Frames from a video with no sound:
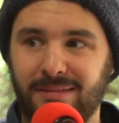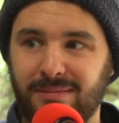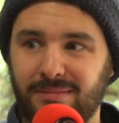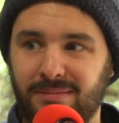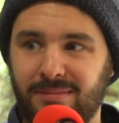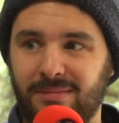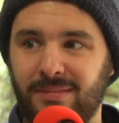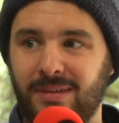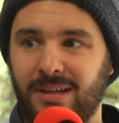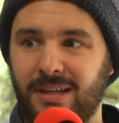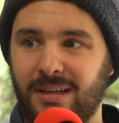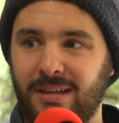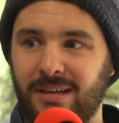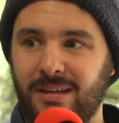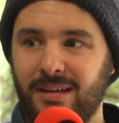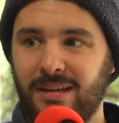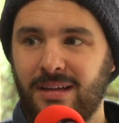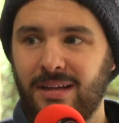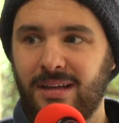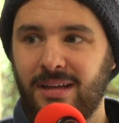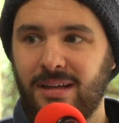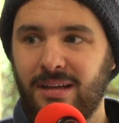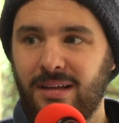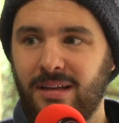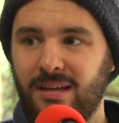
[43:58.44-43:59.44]
Long gone,
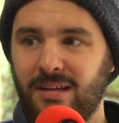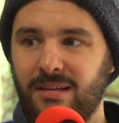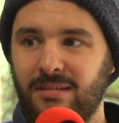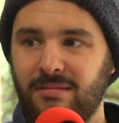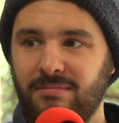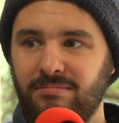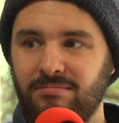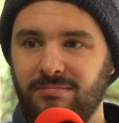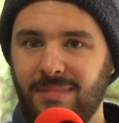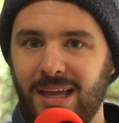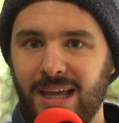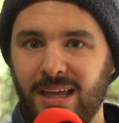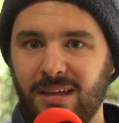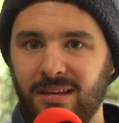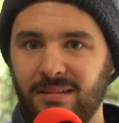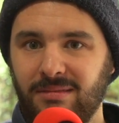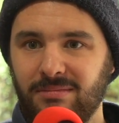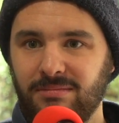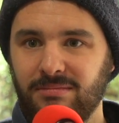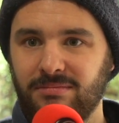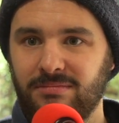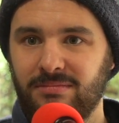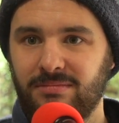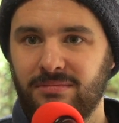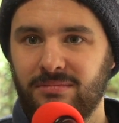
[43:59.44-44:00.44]
but
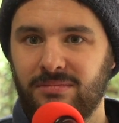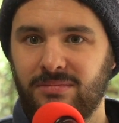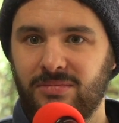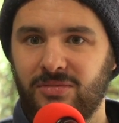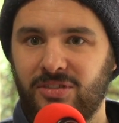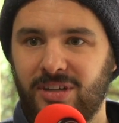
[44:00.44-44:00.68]
rest in peace.